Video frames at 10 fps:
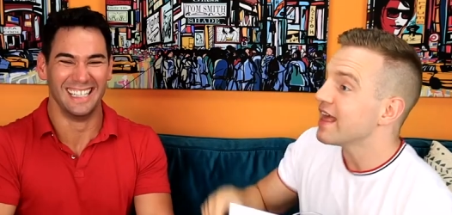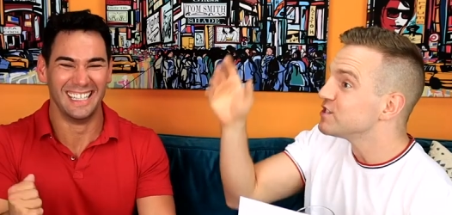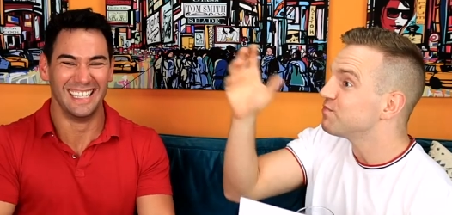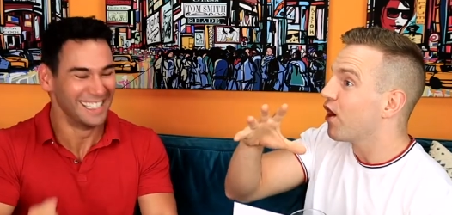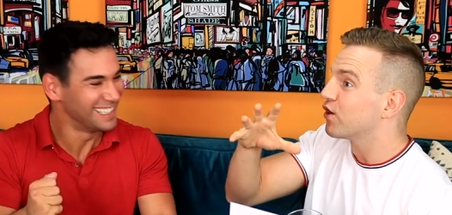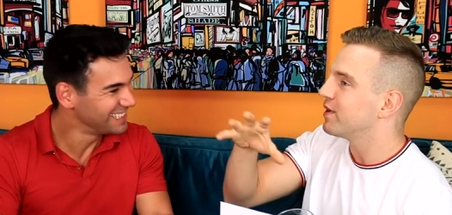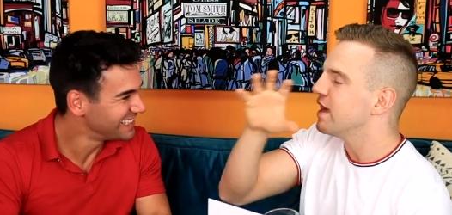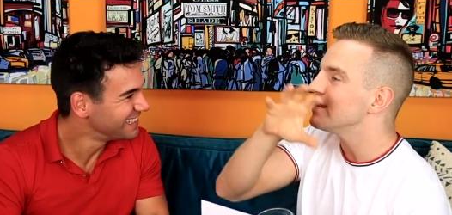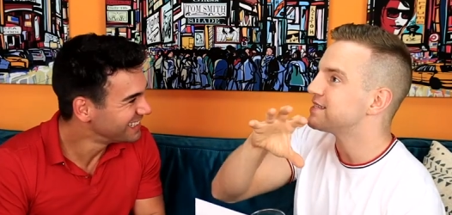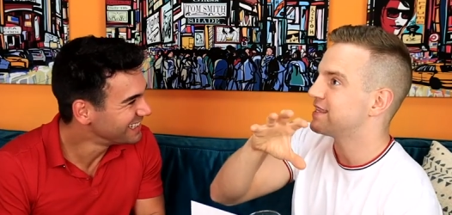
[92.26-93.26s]
Speaker 1: that's Broadway.
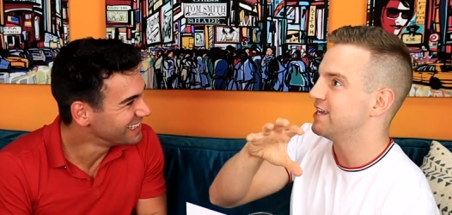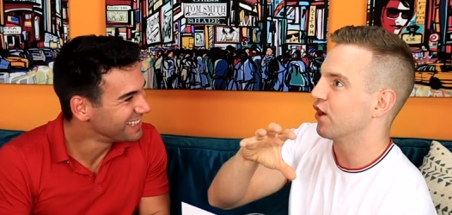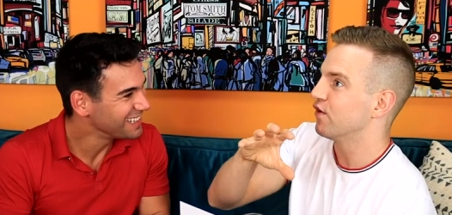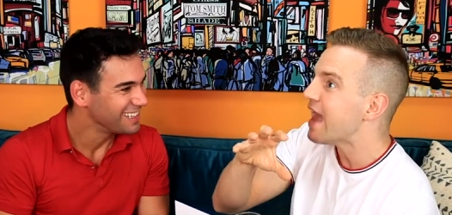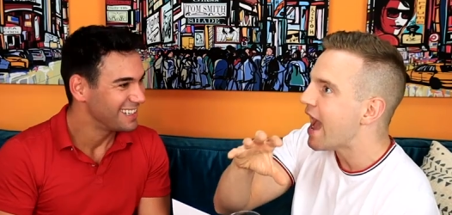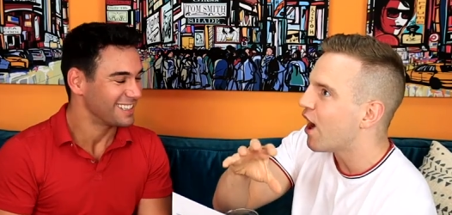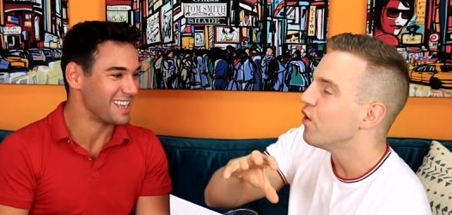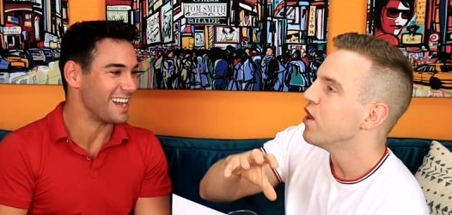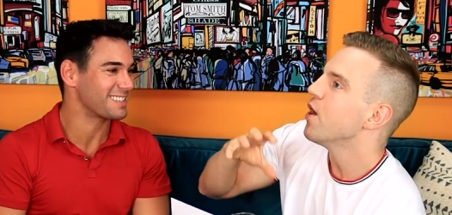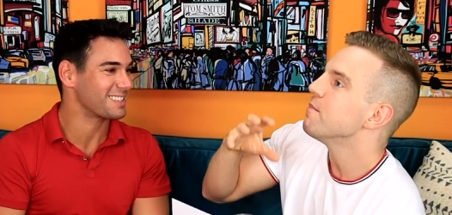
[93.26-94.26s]
That's theater. Now,
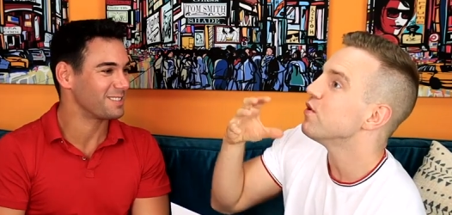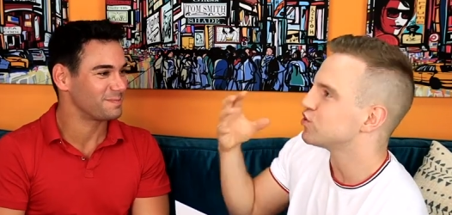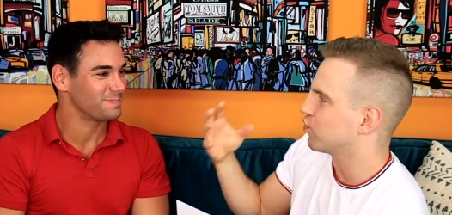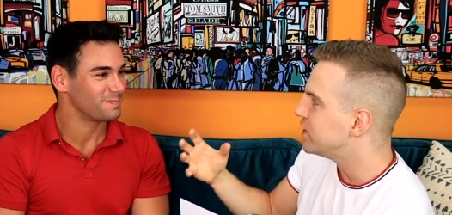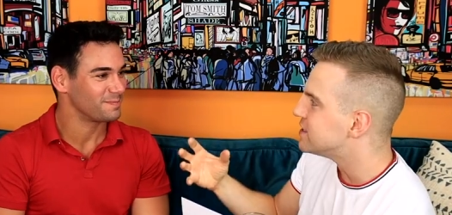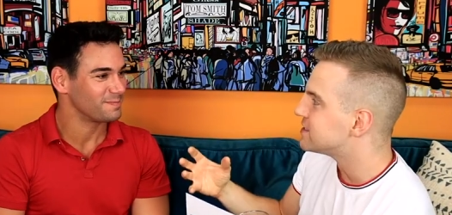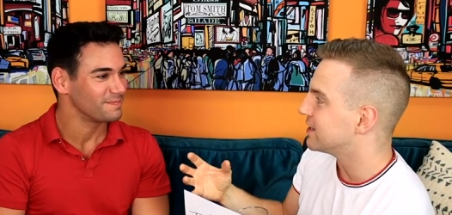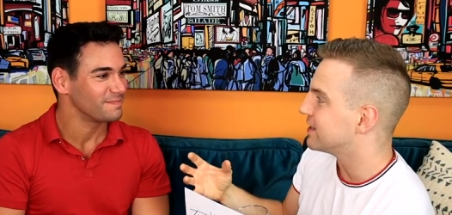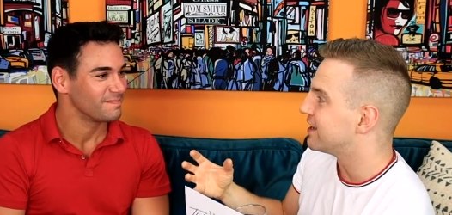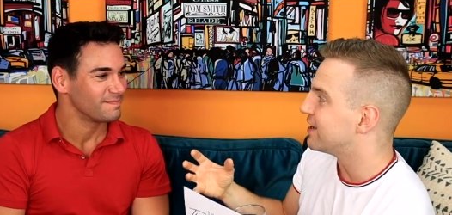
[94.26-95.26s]
yes. most
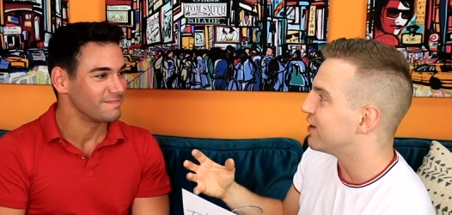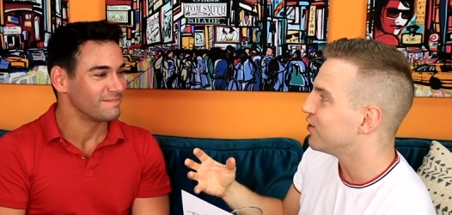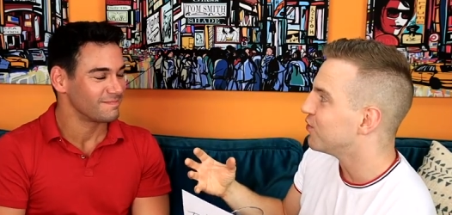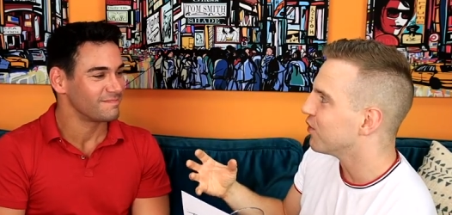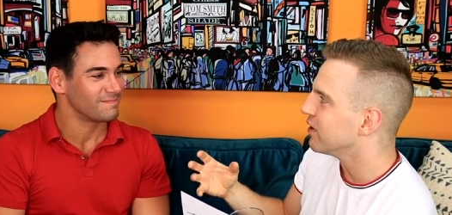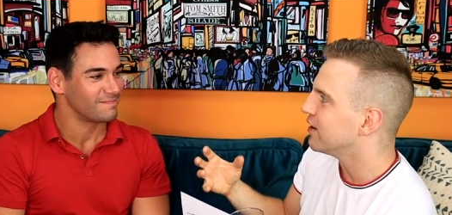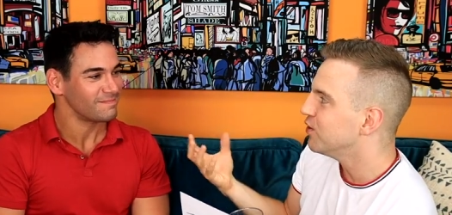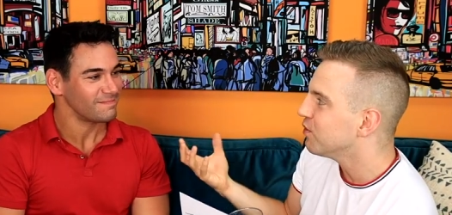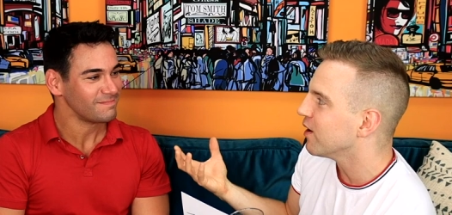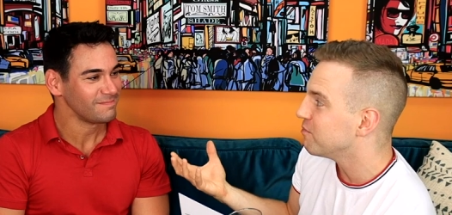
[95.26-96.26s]
recently, you were you
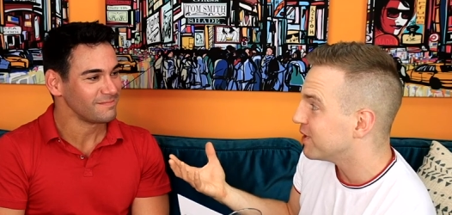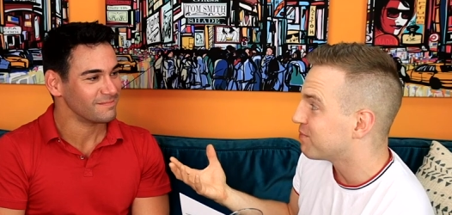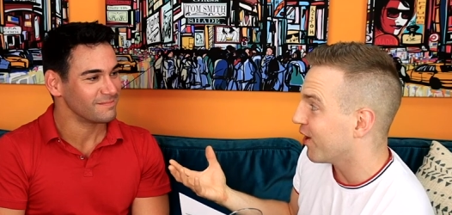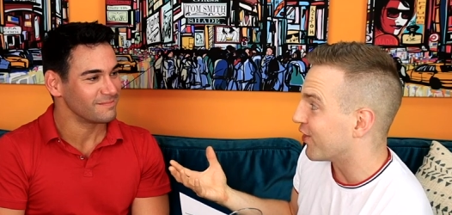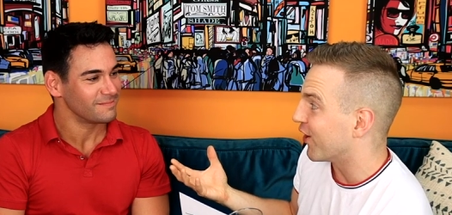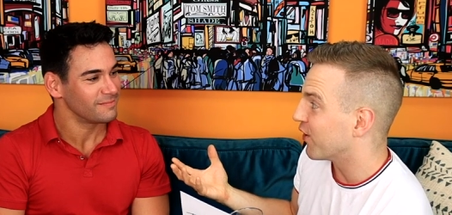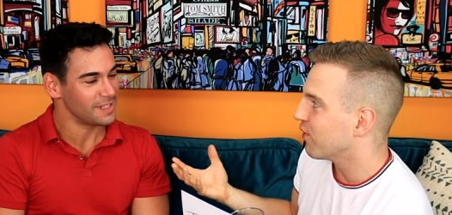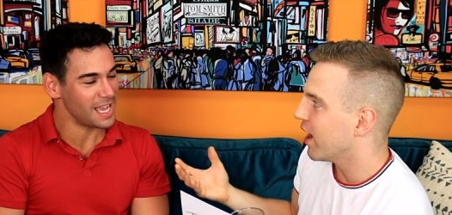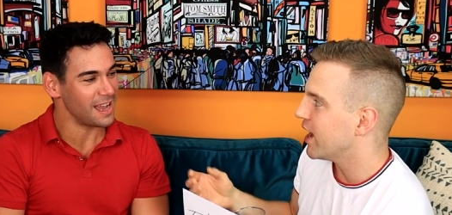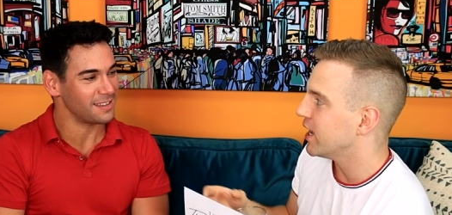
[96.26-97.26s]
were on Big Brother,
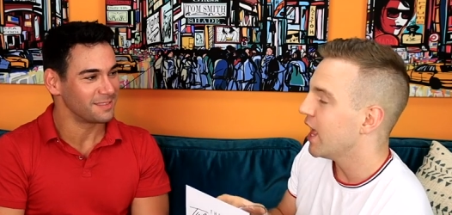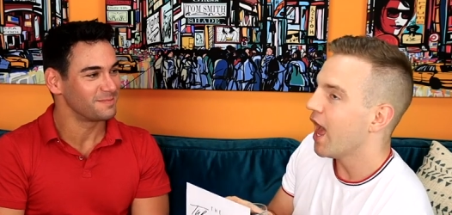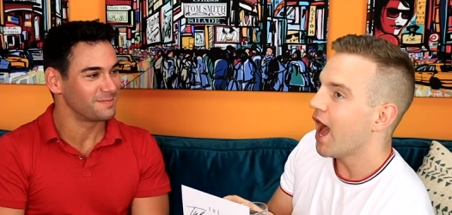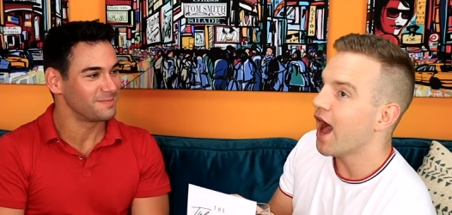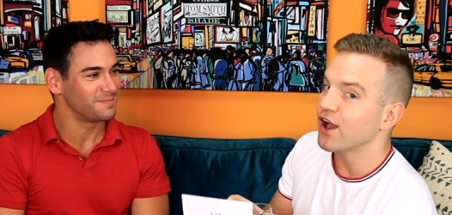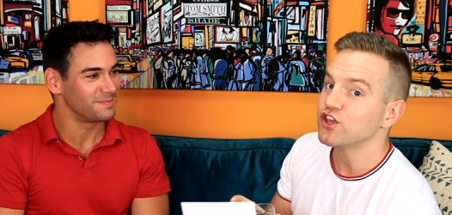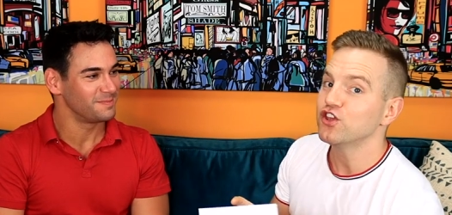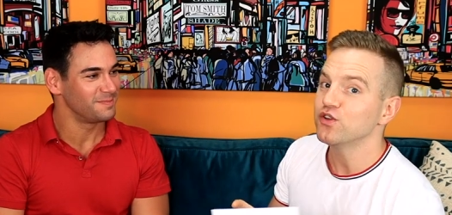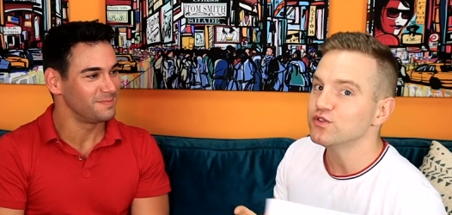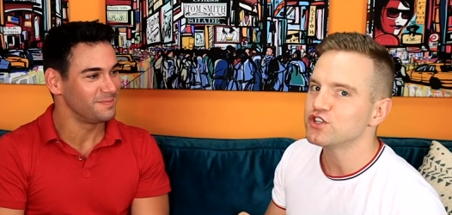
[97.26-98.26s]
right? Yeah. A
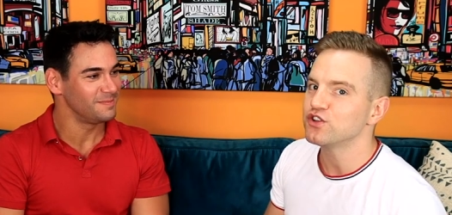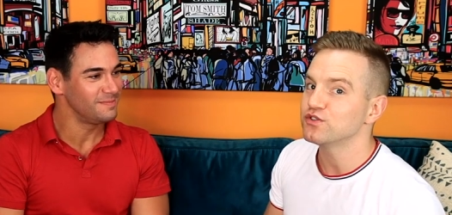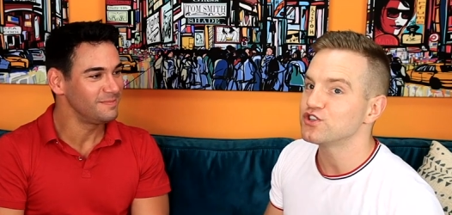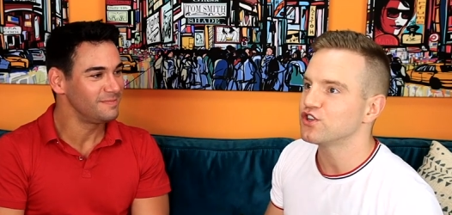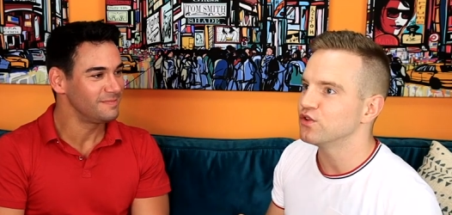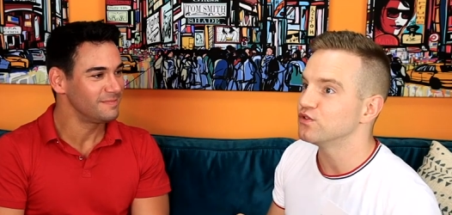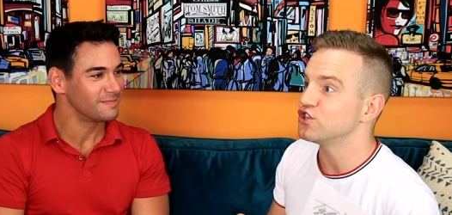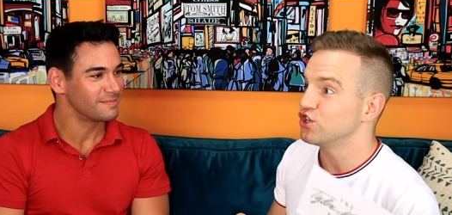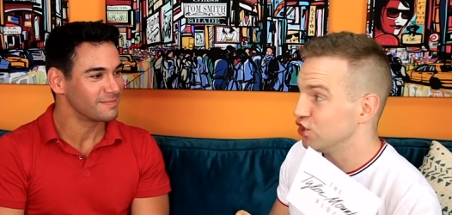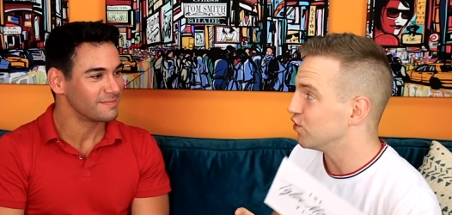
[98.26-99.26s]
huge, huge, huge,
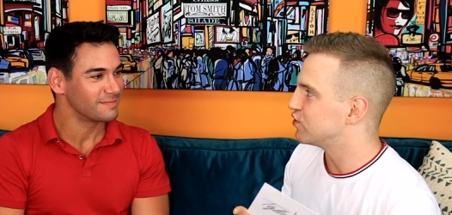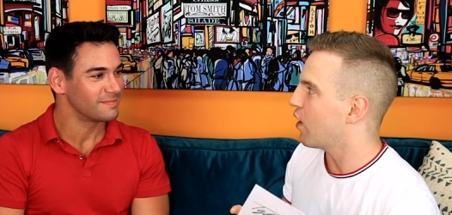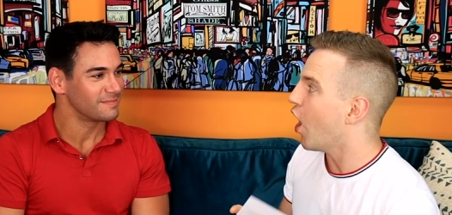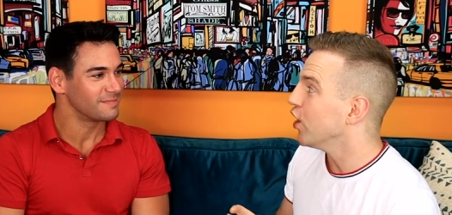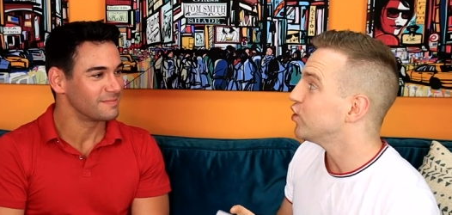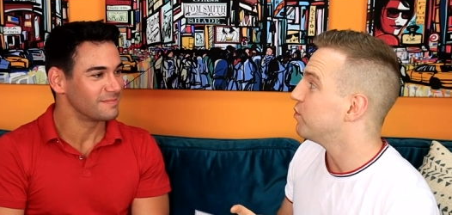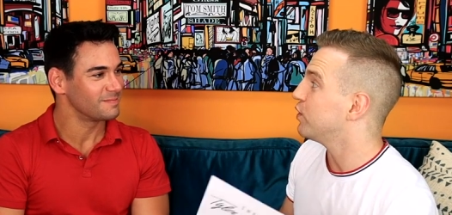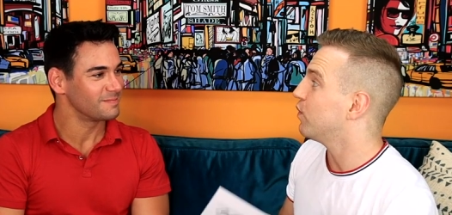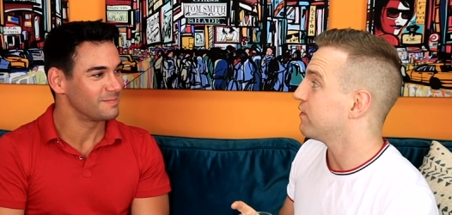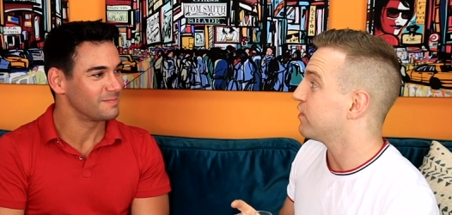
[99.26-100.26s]
huge, arguably
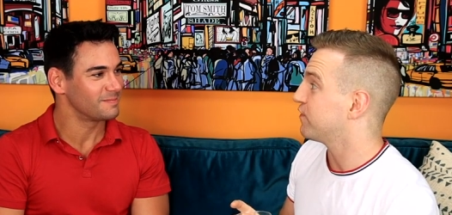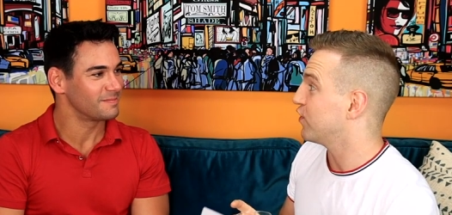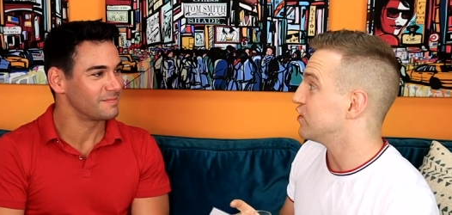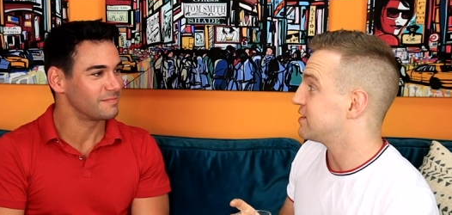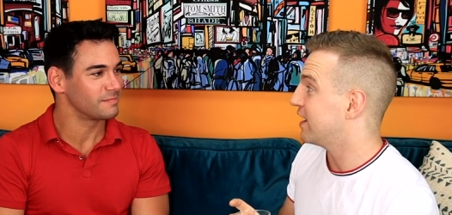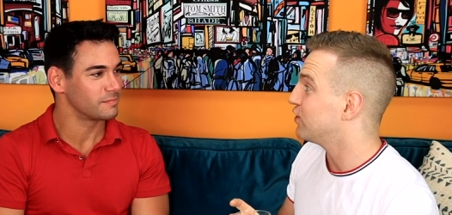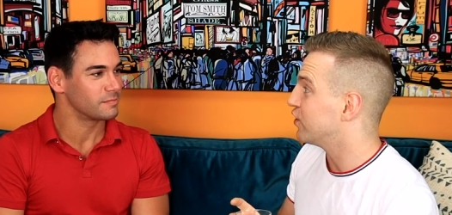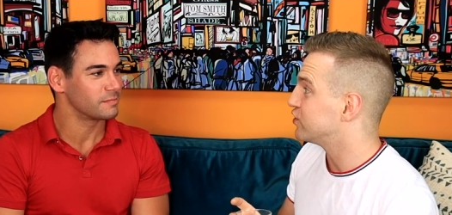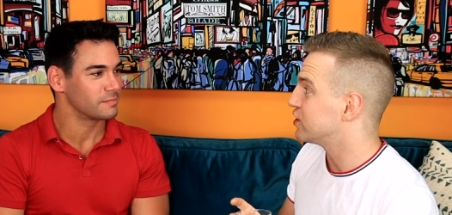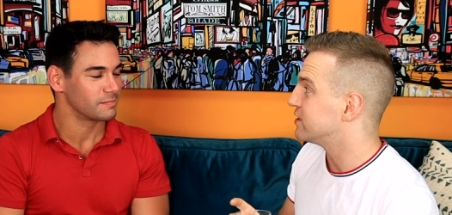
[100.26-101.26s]
one of the first and
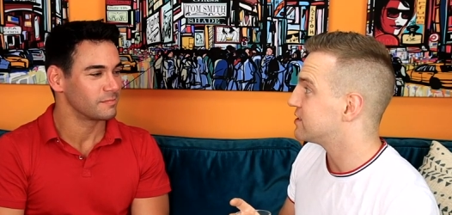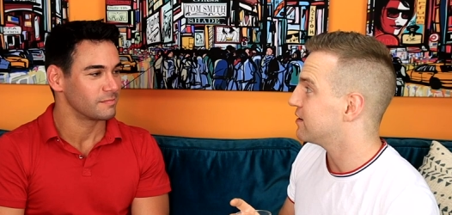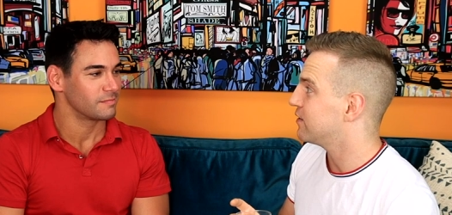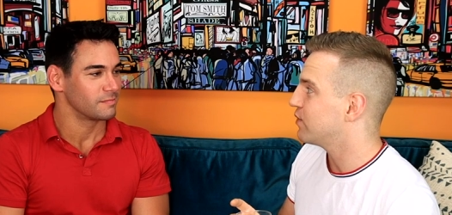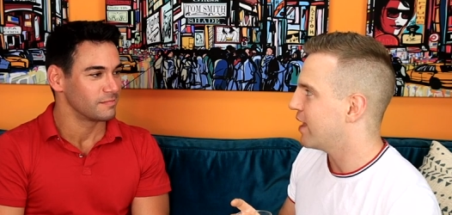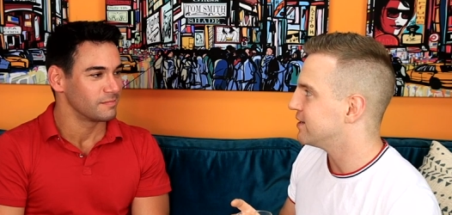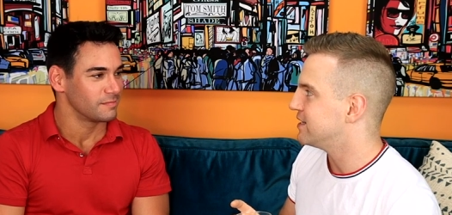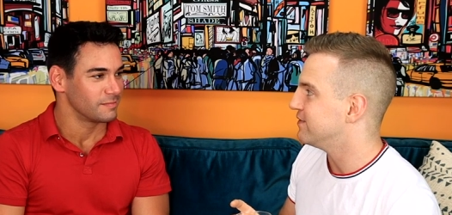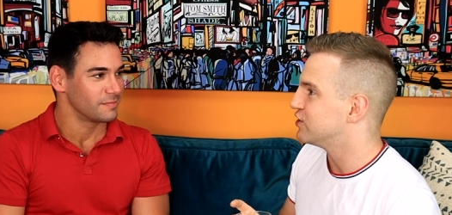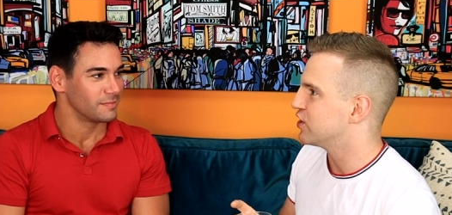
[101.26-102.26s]
largest reality
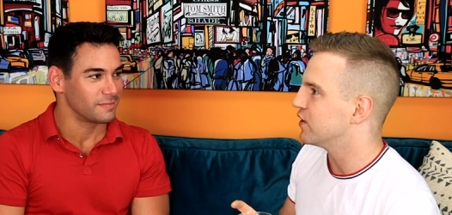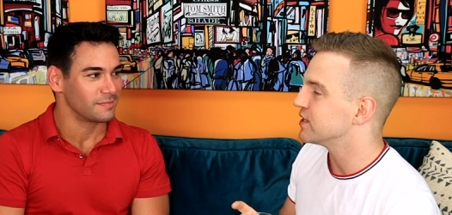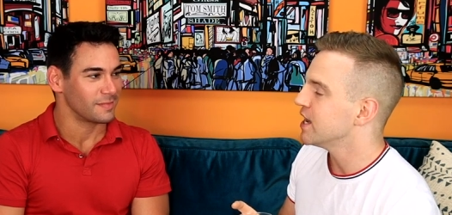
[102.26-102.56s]
TV shows.